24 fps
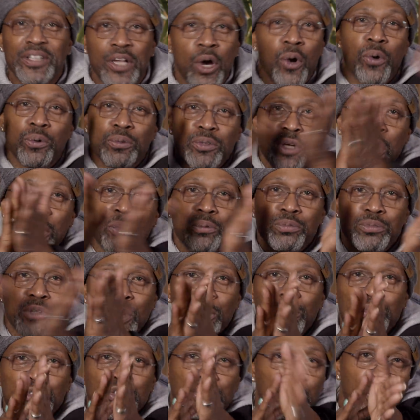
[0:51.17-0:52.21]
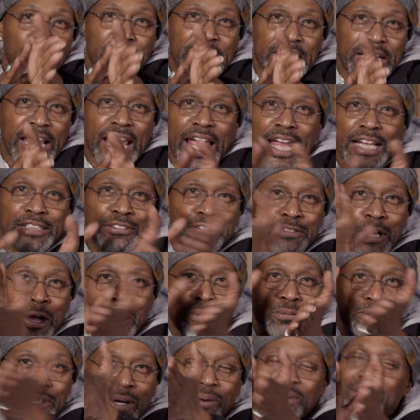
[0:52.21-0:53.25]
No, no, no, do it again.
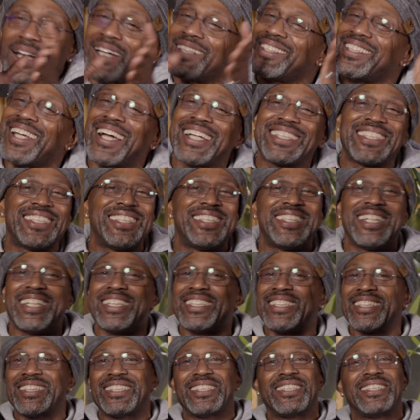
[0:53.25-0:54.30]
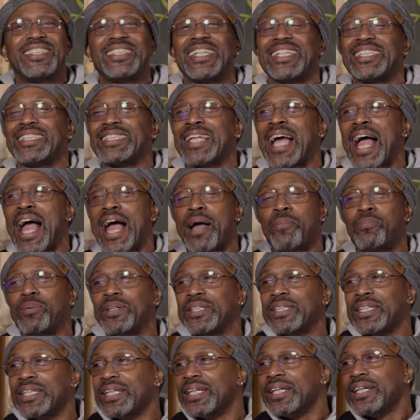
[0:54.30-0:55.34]
No, no, that shit didn't happen.